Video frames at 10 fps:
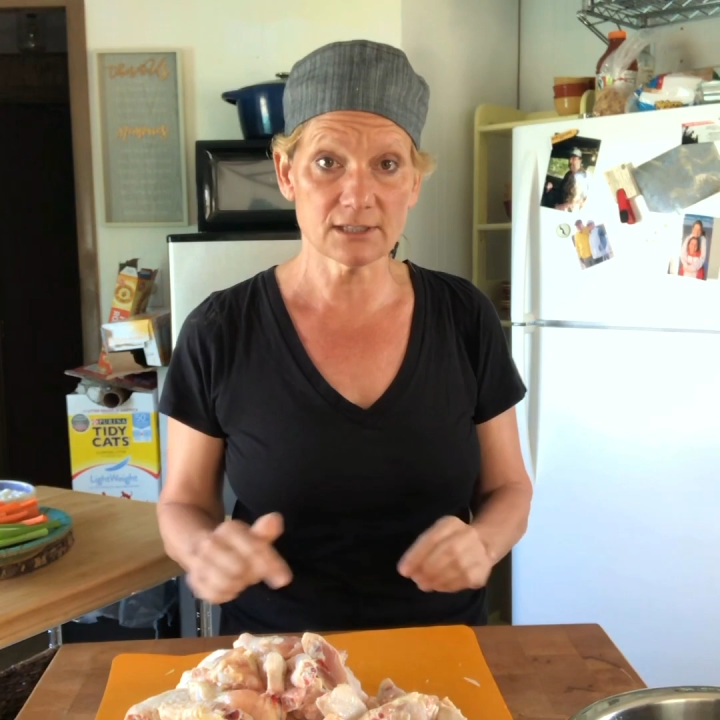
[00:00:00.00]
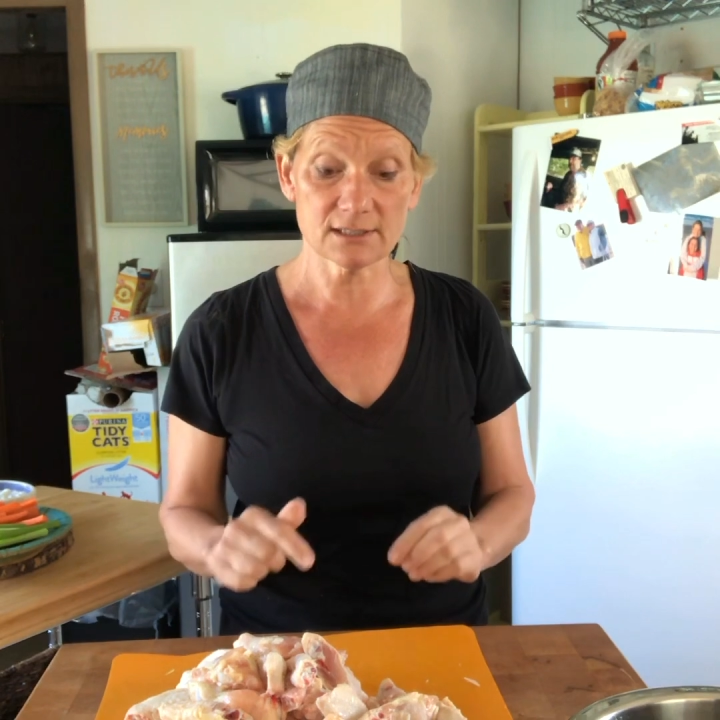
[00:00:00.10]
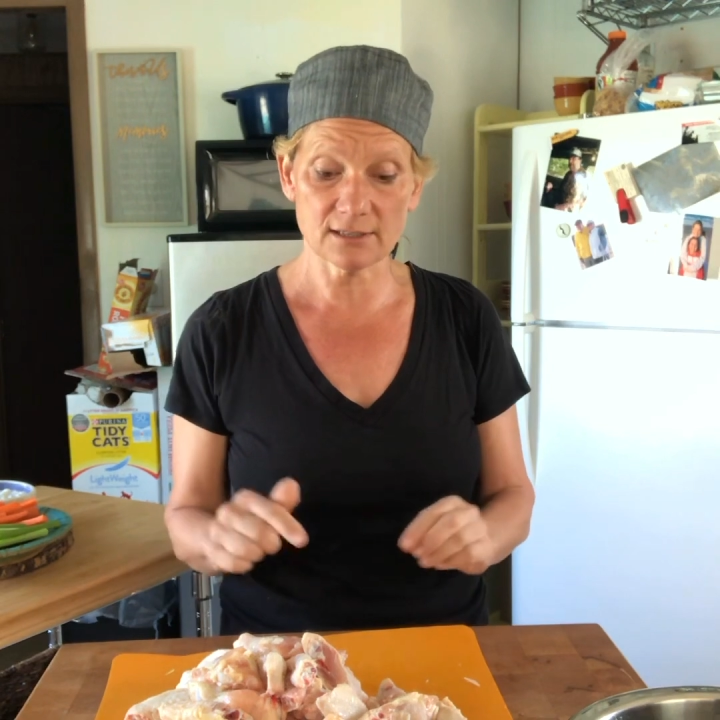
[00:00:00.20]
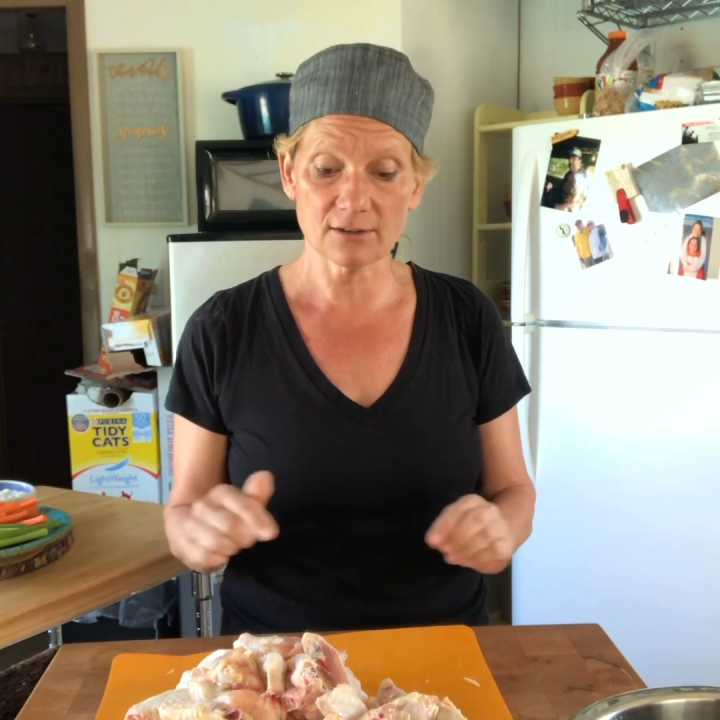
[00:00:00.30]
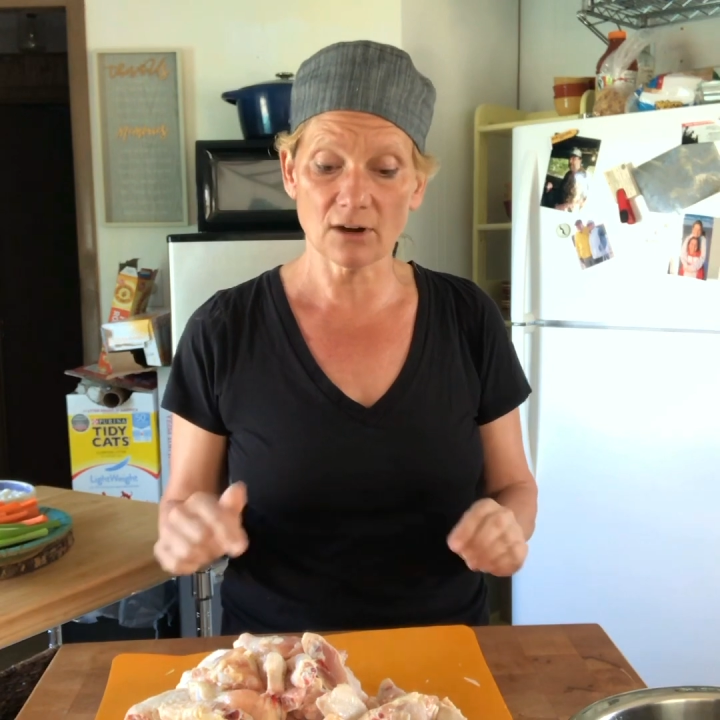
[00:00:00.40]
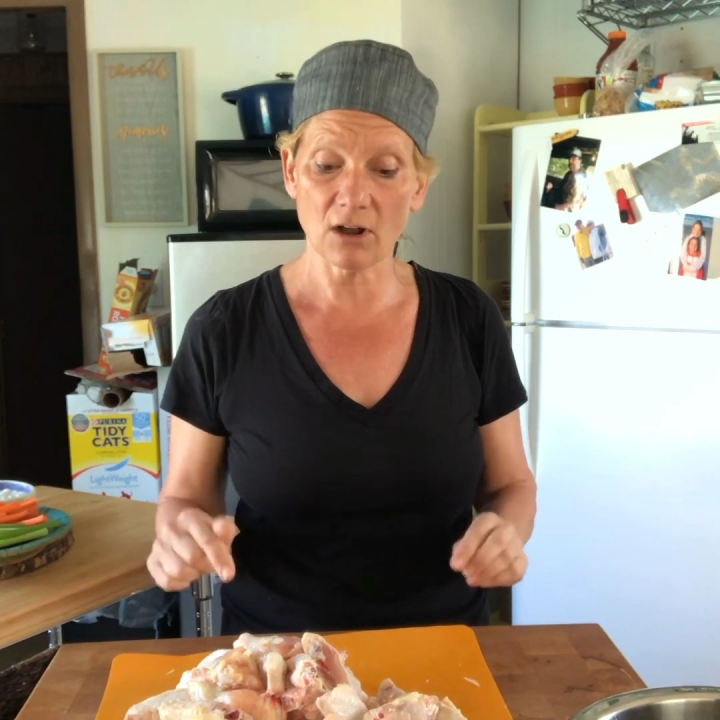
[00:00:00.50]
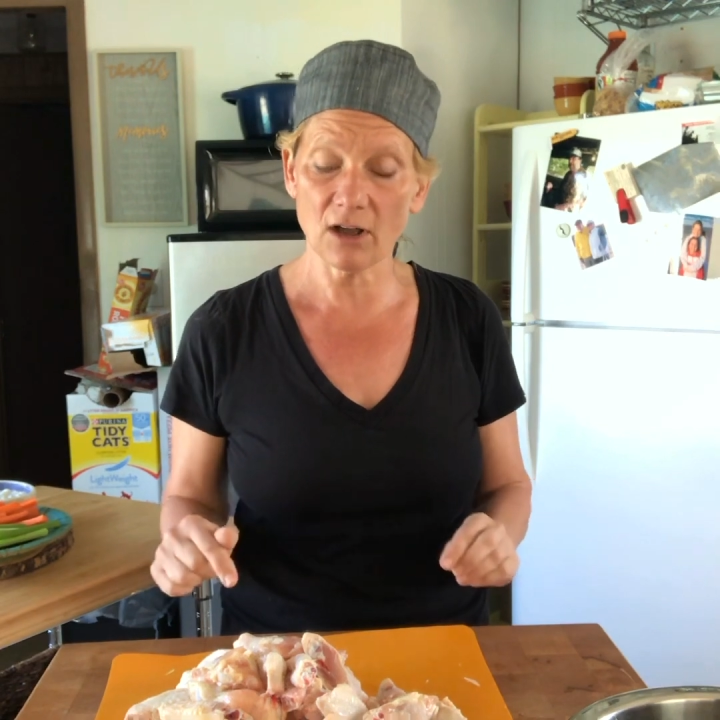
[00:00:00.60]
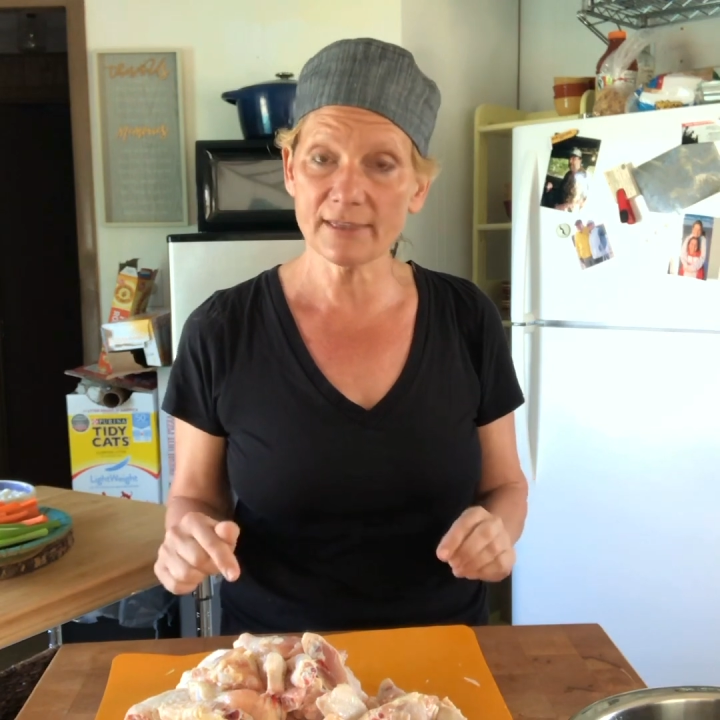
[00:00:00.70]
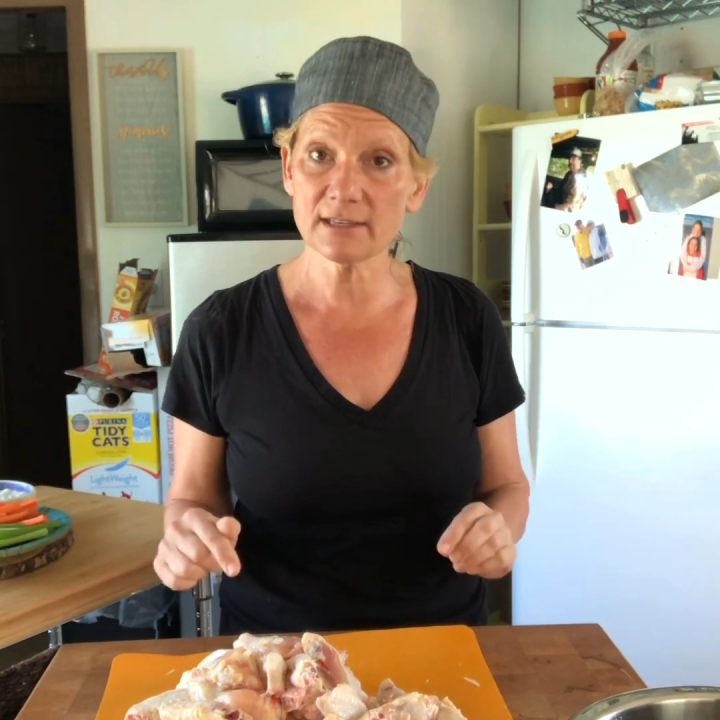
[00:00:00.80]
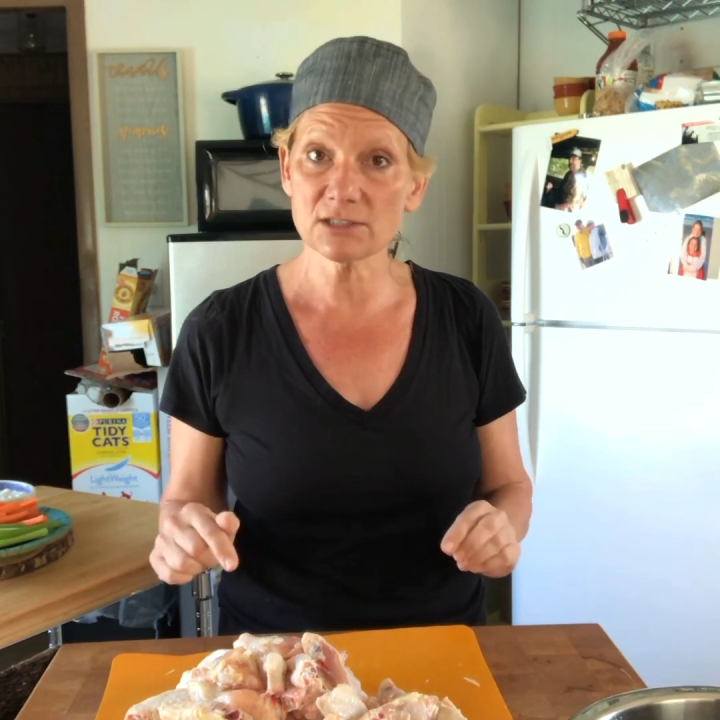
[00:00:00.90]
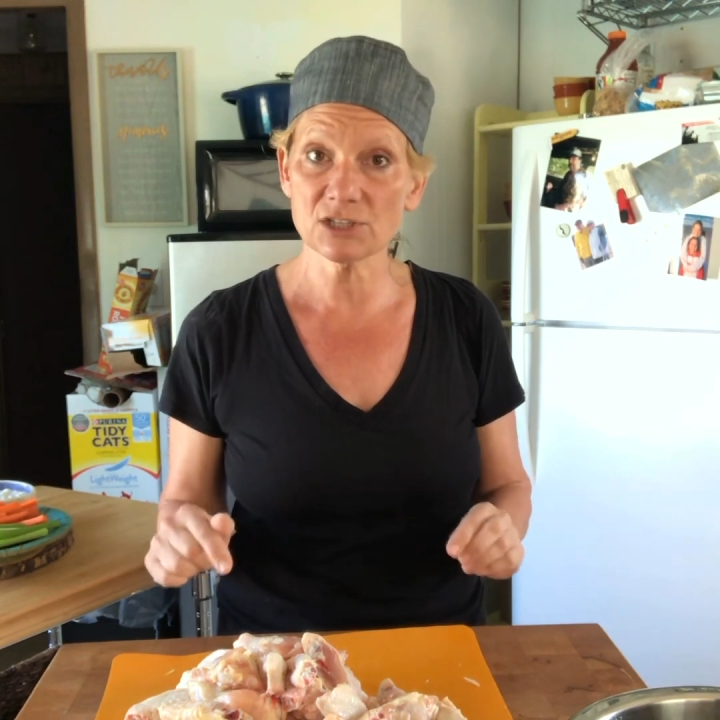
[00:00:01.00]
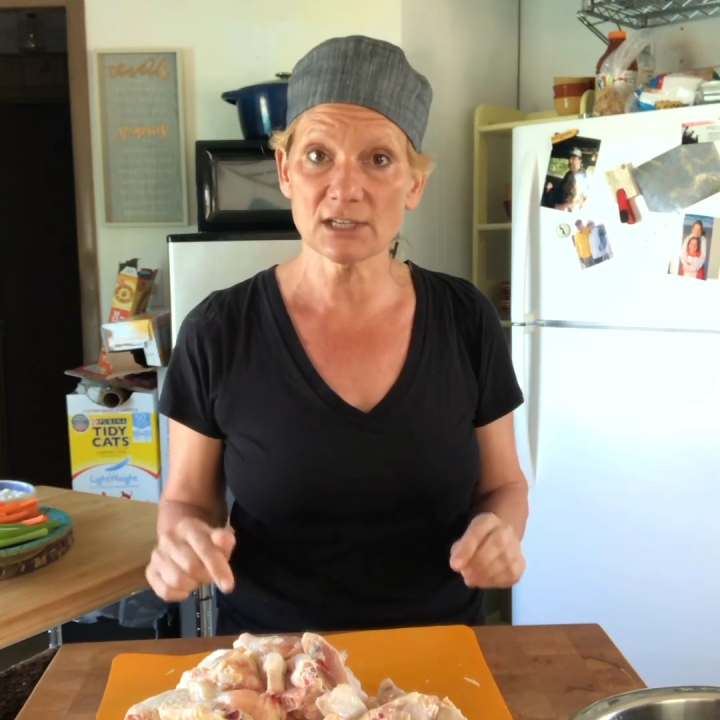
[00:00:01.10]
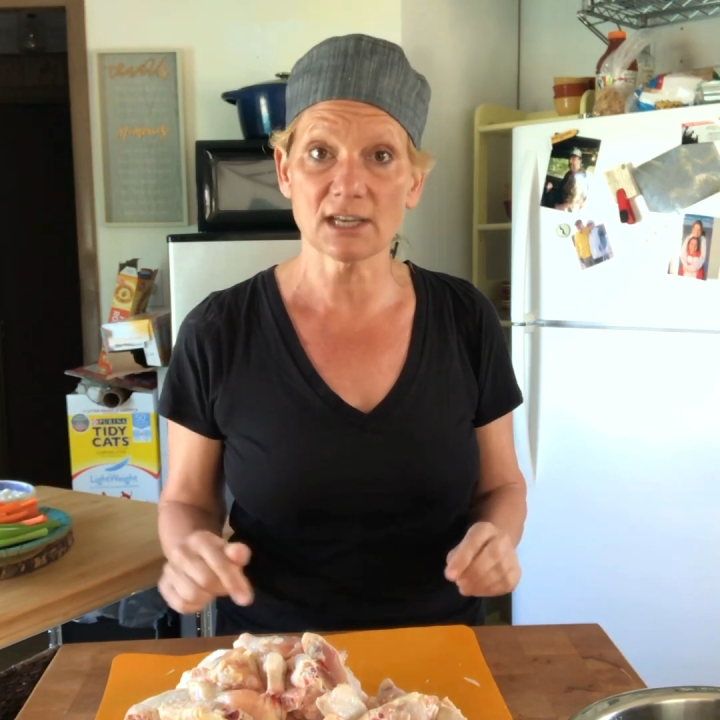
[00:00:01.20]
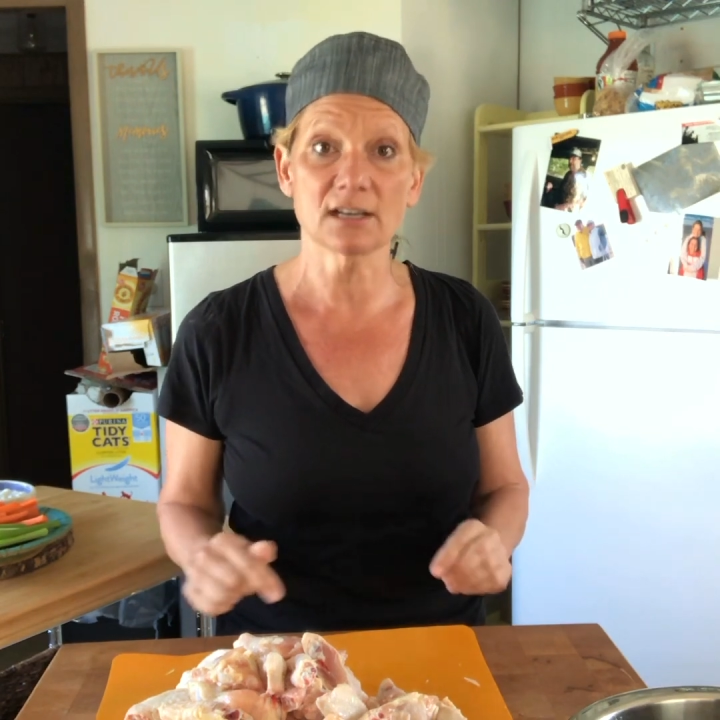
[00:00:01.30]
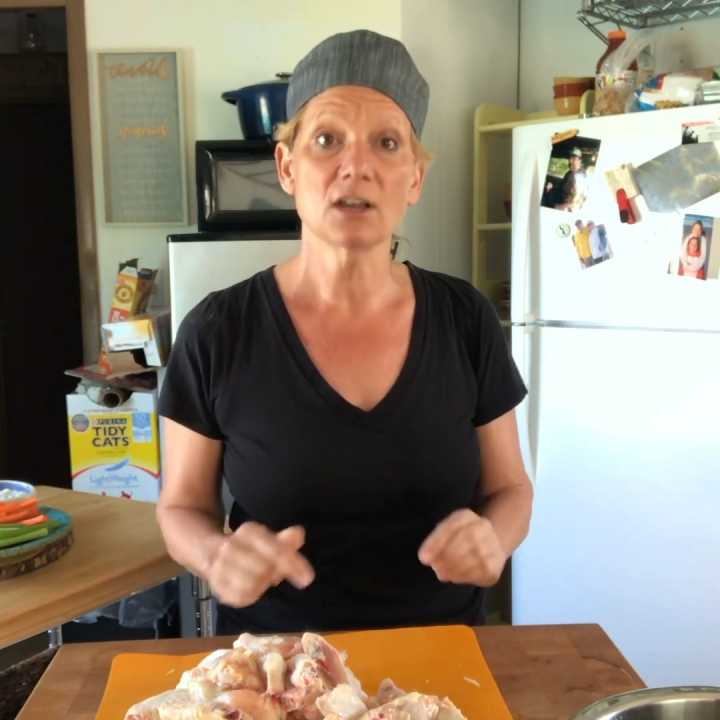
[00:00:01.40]
that are on the
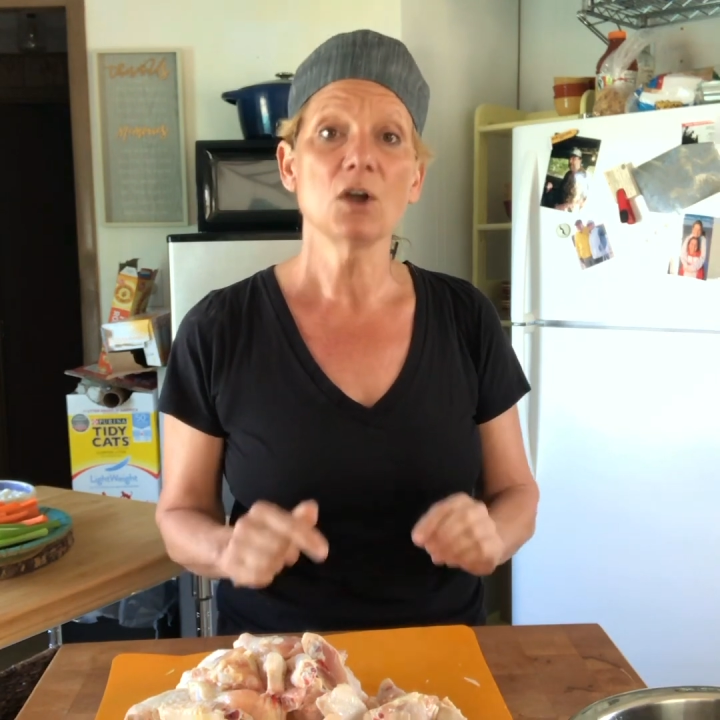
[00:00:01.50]
chicken,